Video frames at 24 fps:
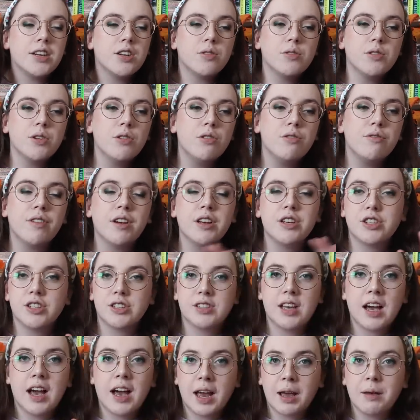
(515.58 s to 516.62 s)
don't know if I
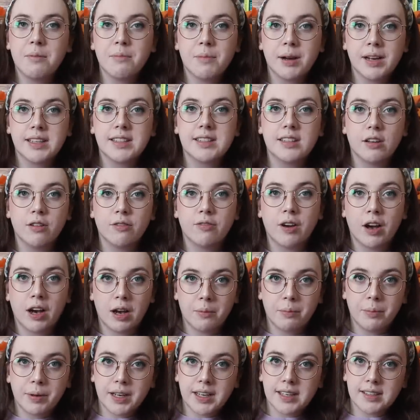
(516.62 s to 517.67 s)
just hyped myself
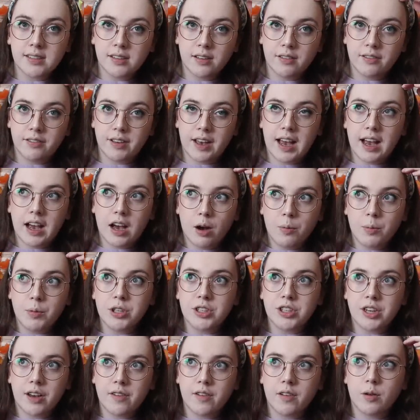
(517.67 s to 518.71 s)
up because of how
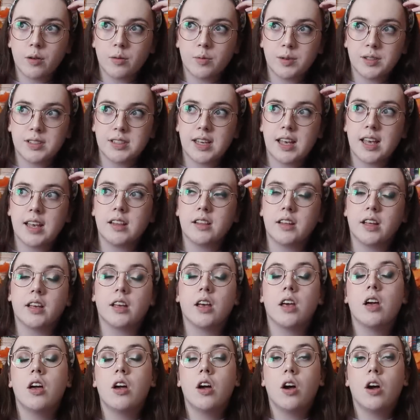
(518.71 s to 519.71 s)
much everyone was saying, like,